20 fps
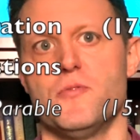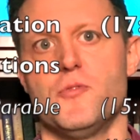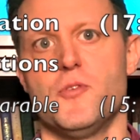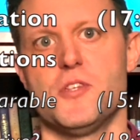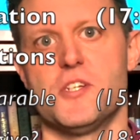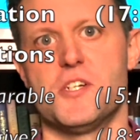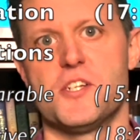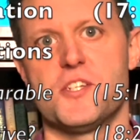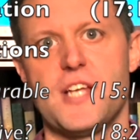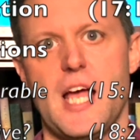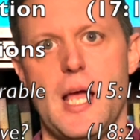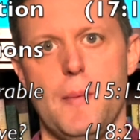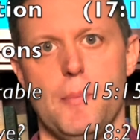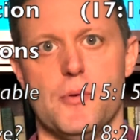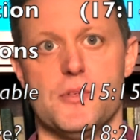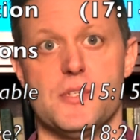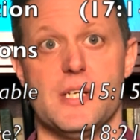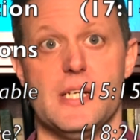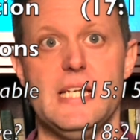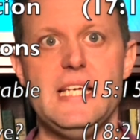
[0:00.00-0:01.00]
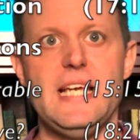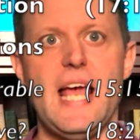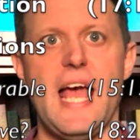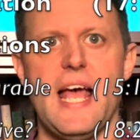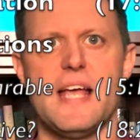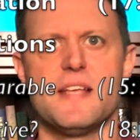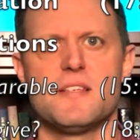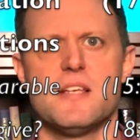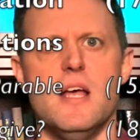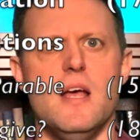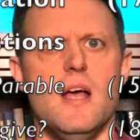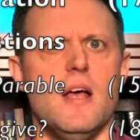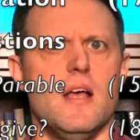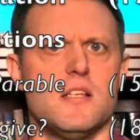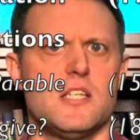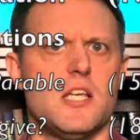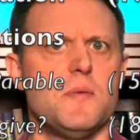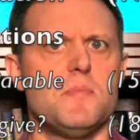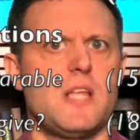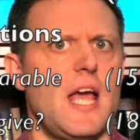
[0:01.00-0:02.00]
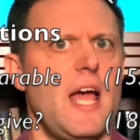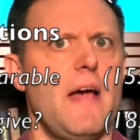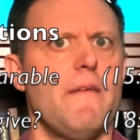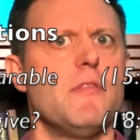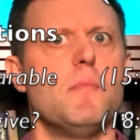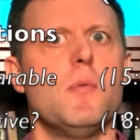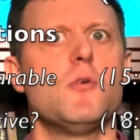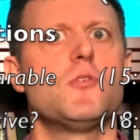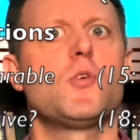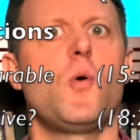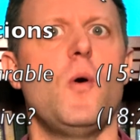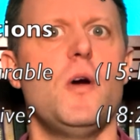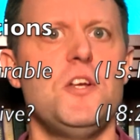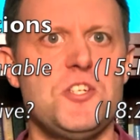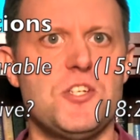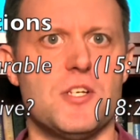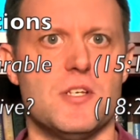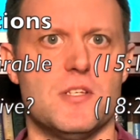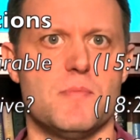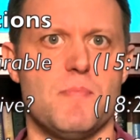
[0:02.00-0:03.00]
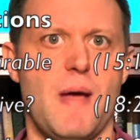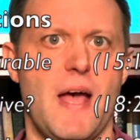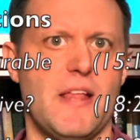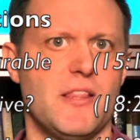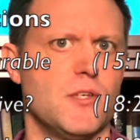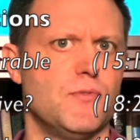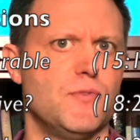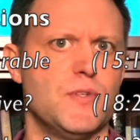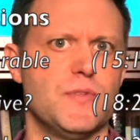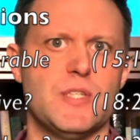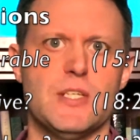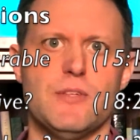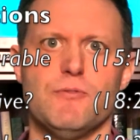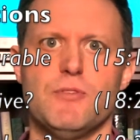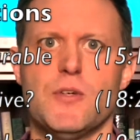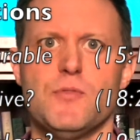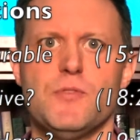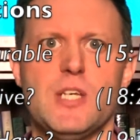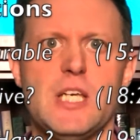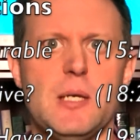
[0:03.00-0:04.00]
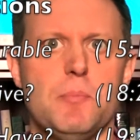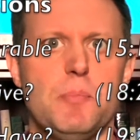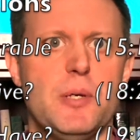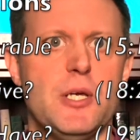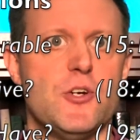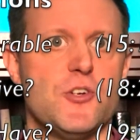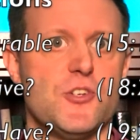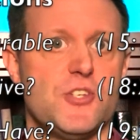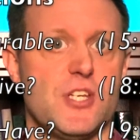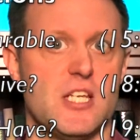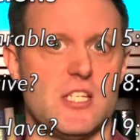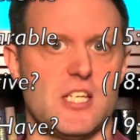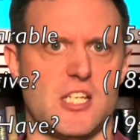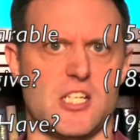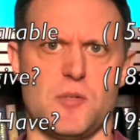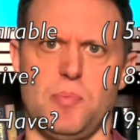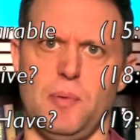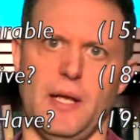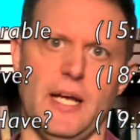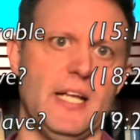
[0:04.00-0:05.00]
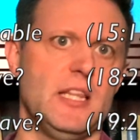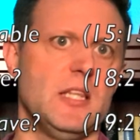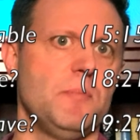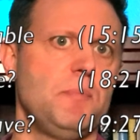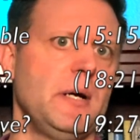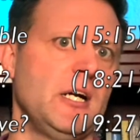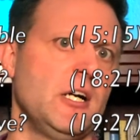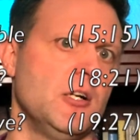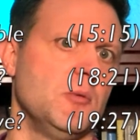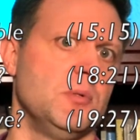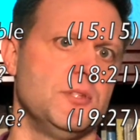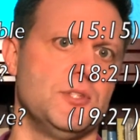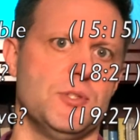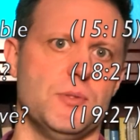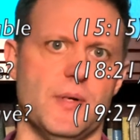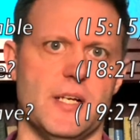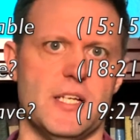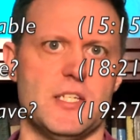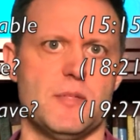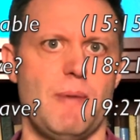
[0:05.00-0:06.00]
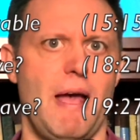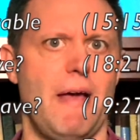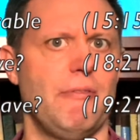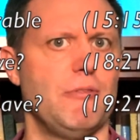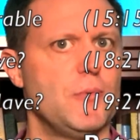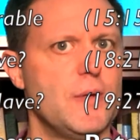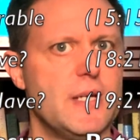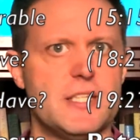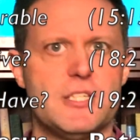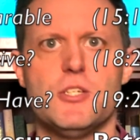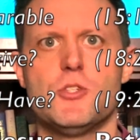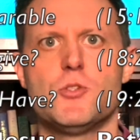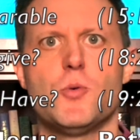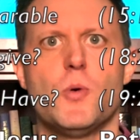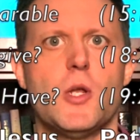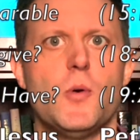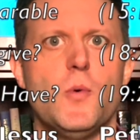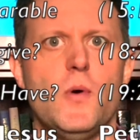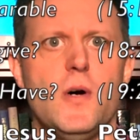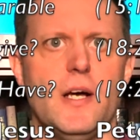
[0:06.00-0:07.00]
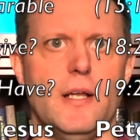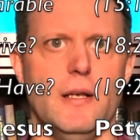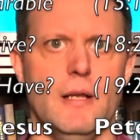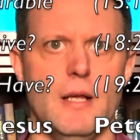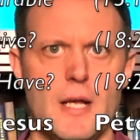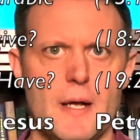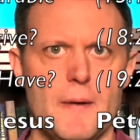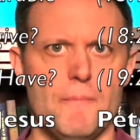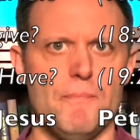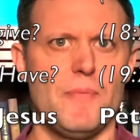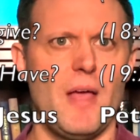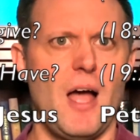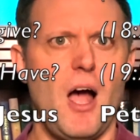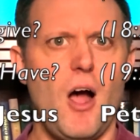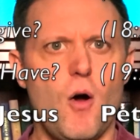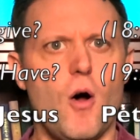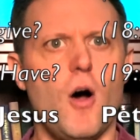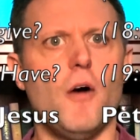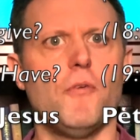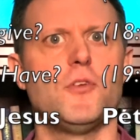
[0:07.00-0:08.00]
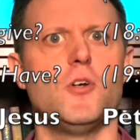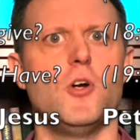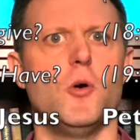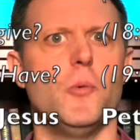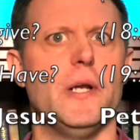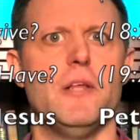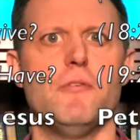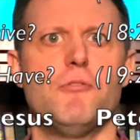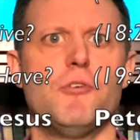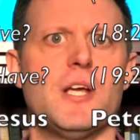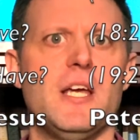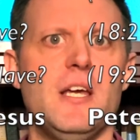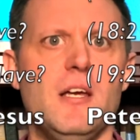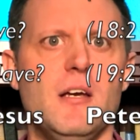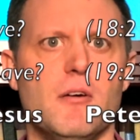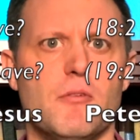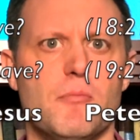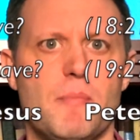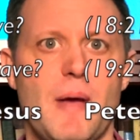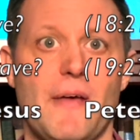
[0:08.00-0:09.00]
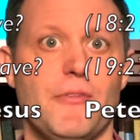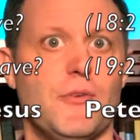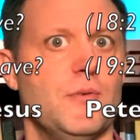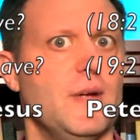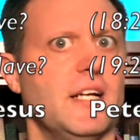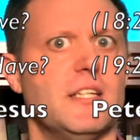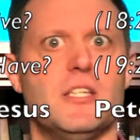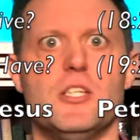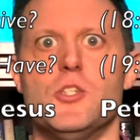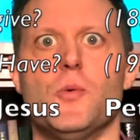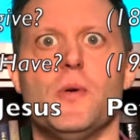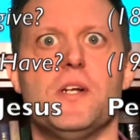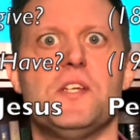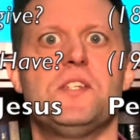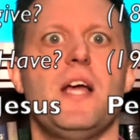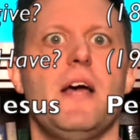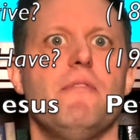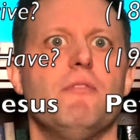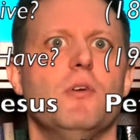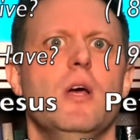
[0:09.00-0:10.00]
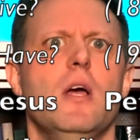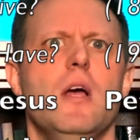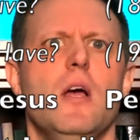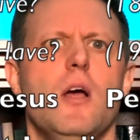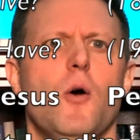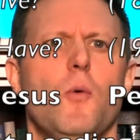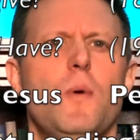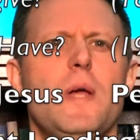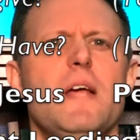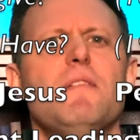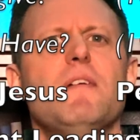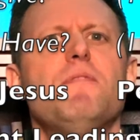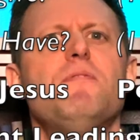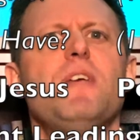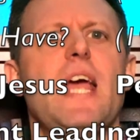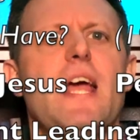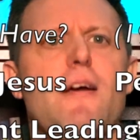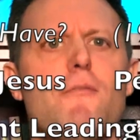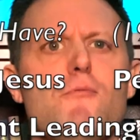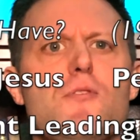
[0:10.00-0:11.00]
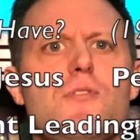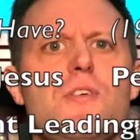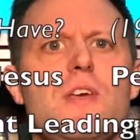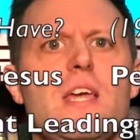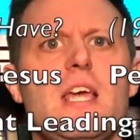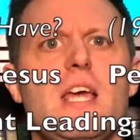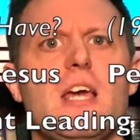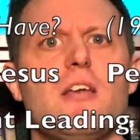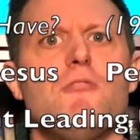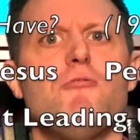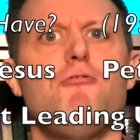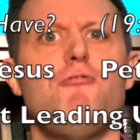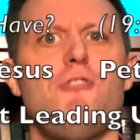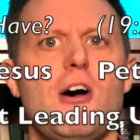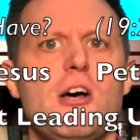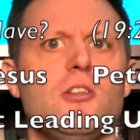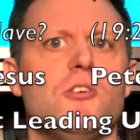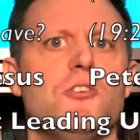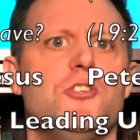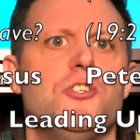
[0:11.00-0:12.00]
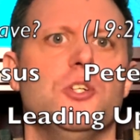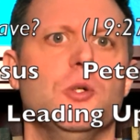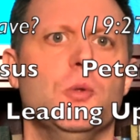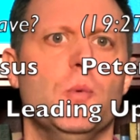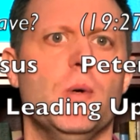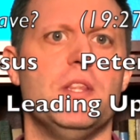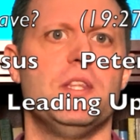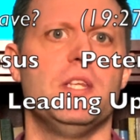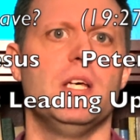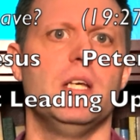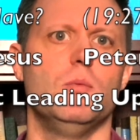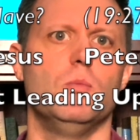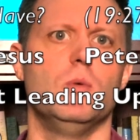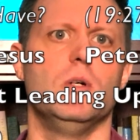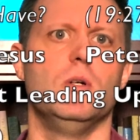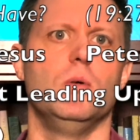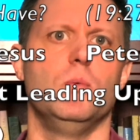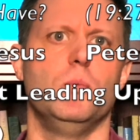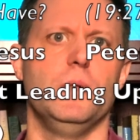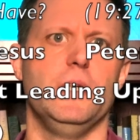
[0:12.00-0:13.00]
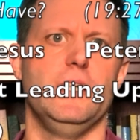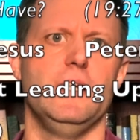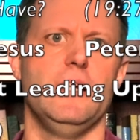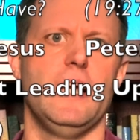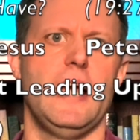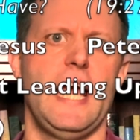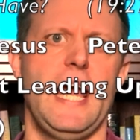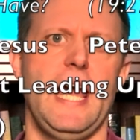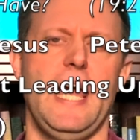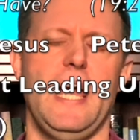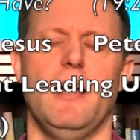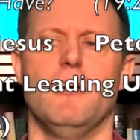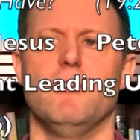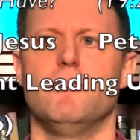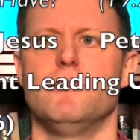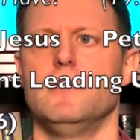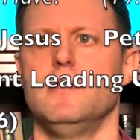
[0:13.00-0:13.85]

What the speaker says: for the disciples, and he seems to have the most questions. Matthew 15:15, Peter says, "Explain the parable to us." Matthew 18:21, "How often are we to forgive?" Matthew 19:27, "We have left everything and followed you. What then will we have?"